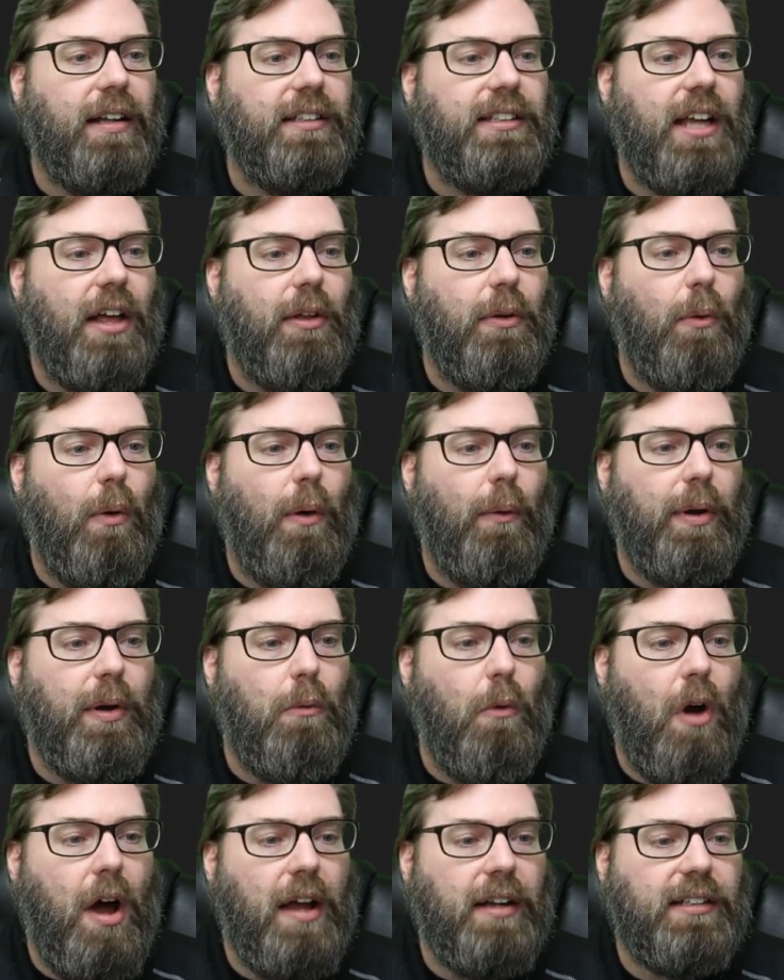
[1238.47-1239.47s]
Tell it what we
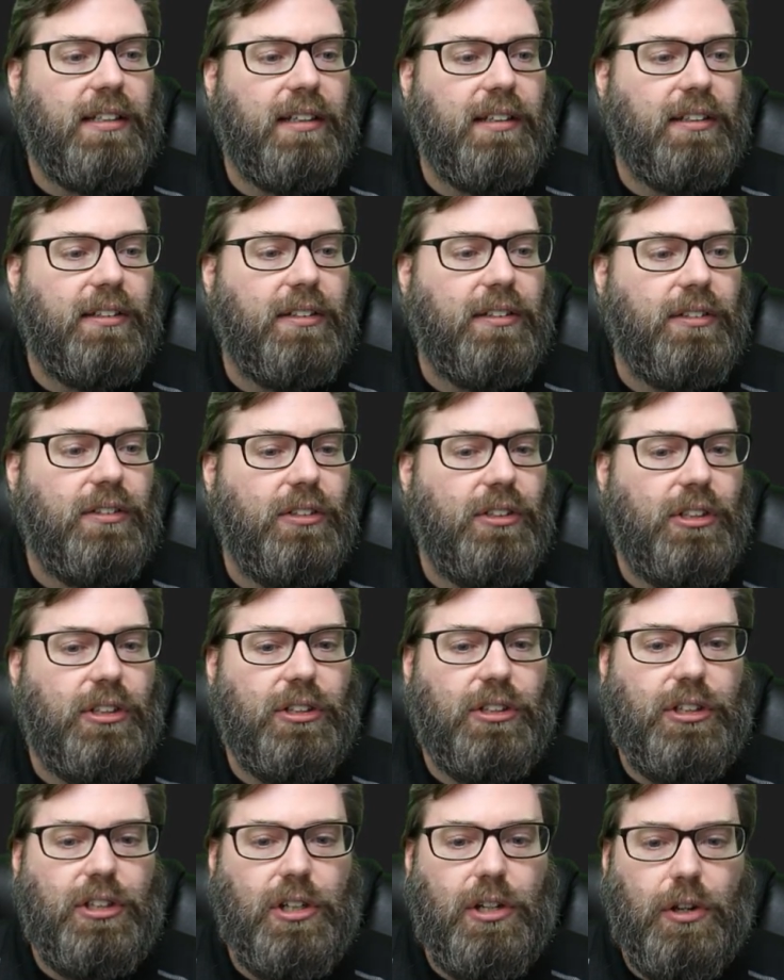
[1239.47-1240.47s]
want to
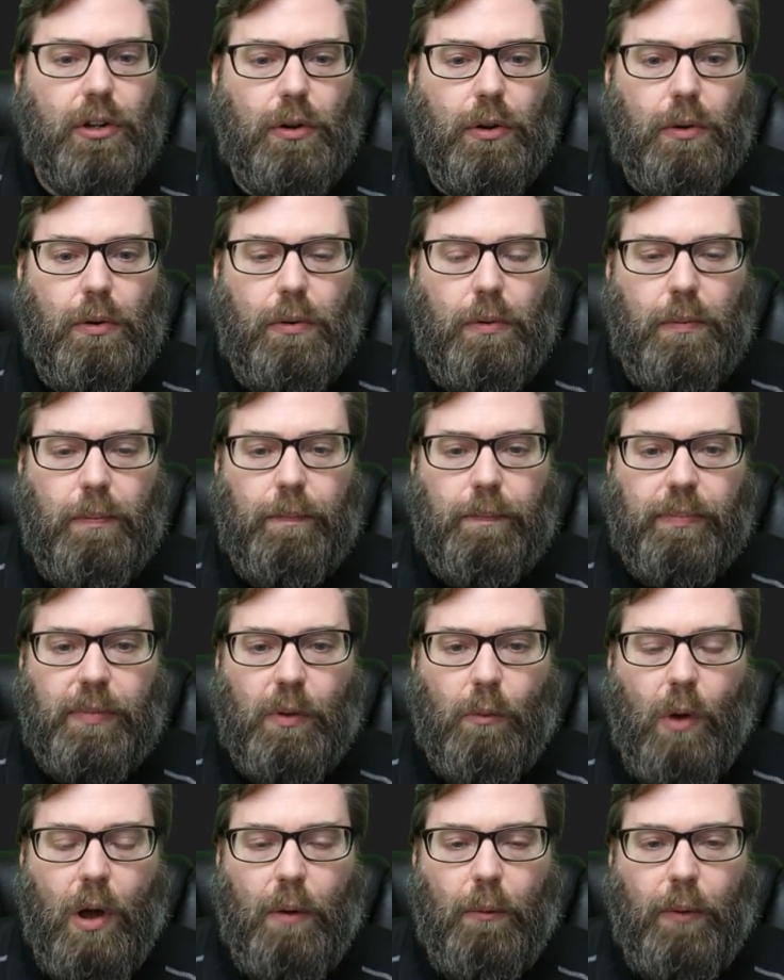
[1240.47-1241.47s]
do
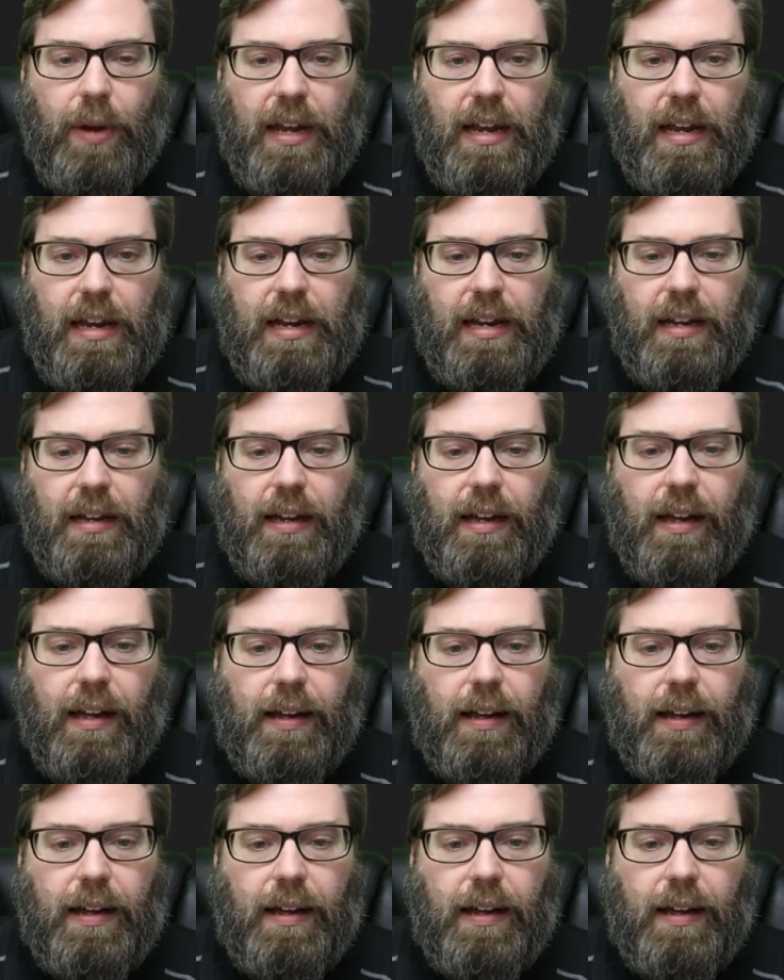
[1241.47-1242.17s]
when